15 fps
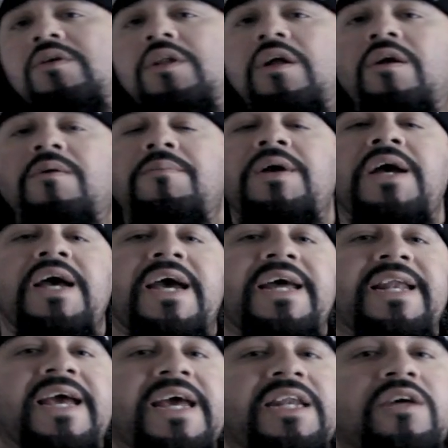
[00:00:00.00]
club
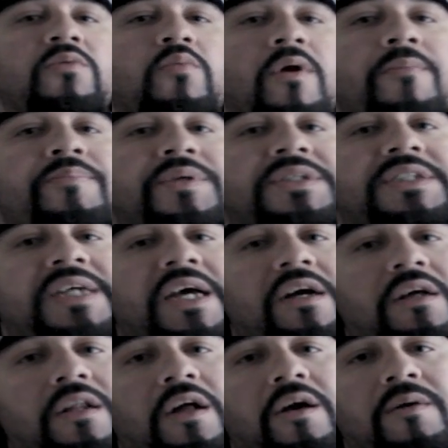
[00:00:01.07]
in any 1%
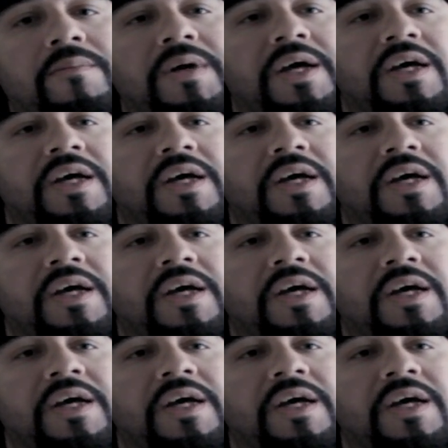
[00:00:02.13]
club.